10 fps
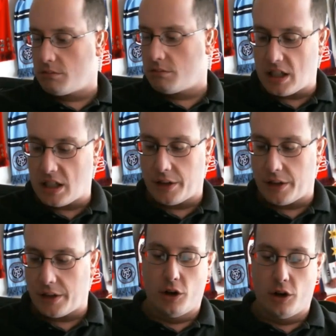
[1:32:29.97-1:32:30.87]

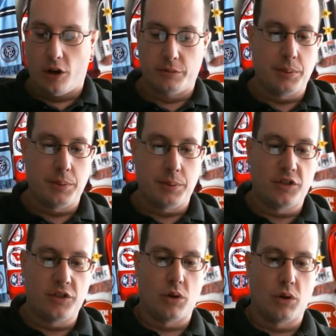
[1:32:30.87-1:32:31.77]
TFC's owner, Maple Leaf
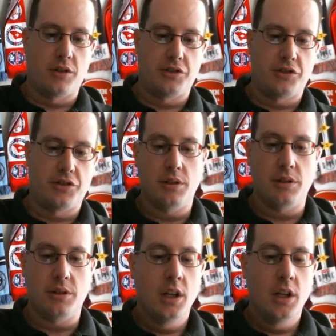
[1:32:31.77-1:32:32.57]
Sports and Entertainment,